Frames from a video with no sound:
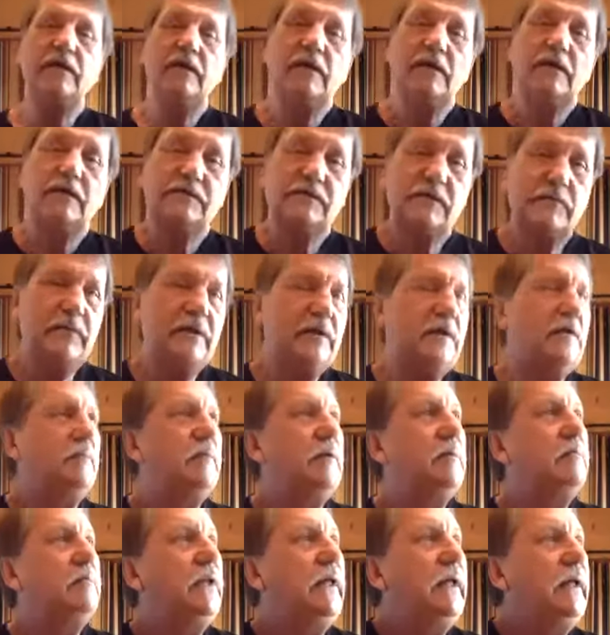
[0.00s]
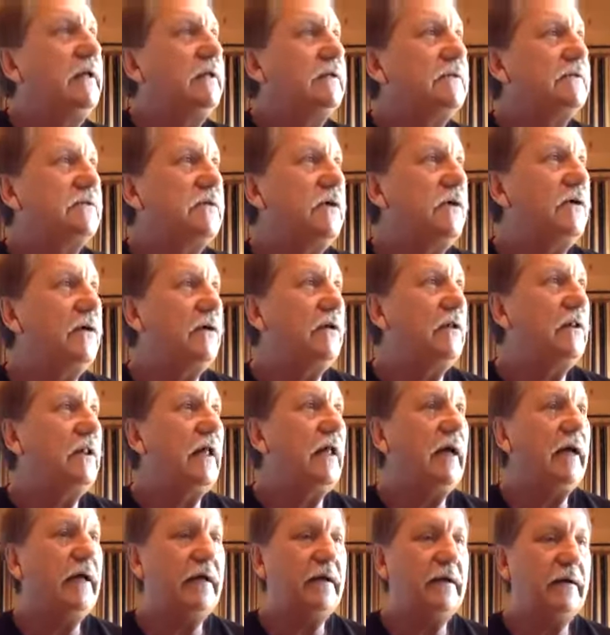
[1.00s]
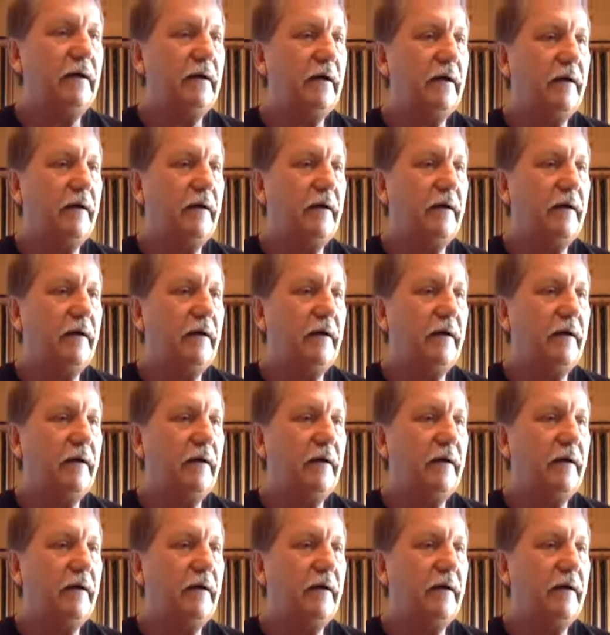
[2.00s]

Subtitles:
somebody could be playing a song like